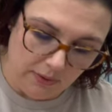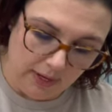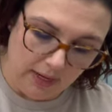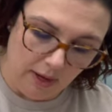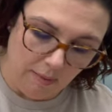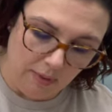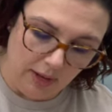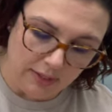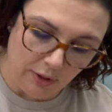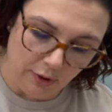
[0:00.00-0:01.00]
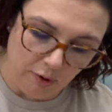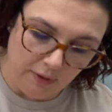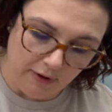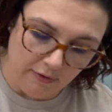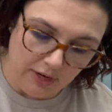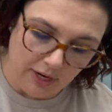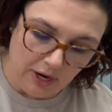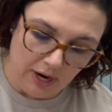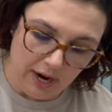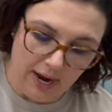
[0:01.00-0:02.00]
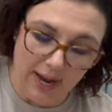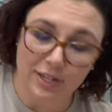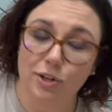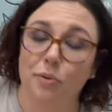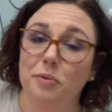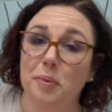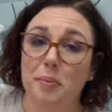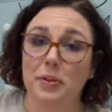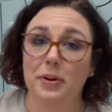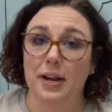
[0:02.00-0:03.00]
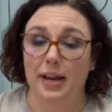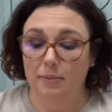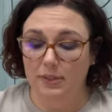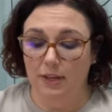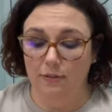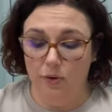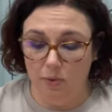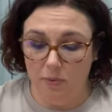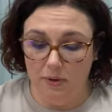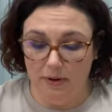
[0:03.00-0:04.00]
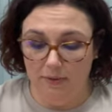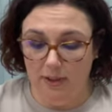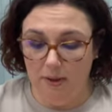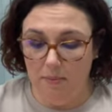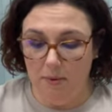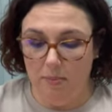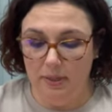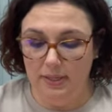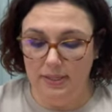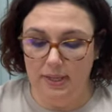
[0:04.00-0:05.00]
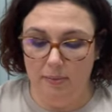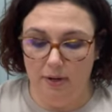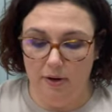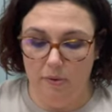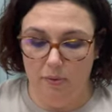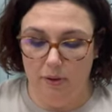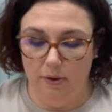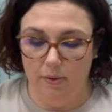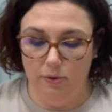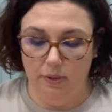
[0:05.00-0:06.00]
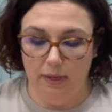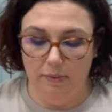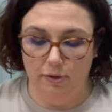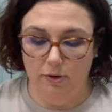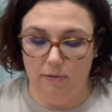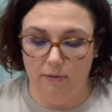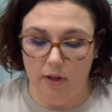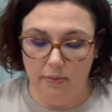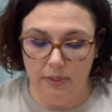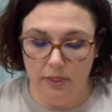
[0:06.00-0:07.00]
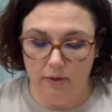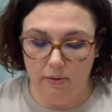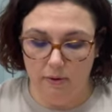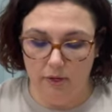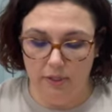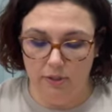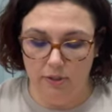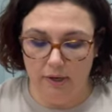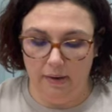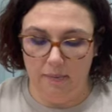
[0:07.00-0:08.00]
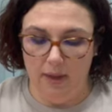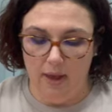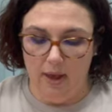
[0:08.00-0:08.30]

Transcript: They come as a group every year. I don't remember their names. If you are one of them, please let me know below so I can make sure I'm following you on Instagram.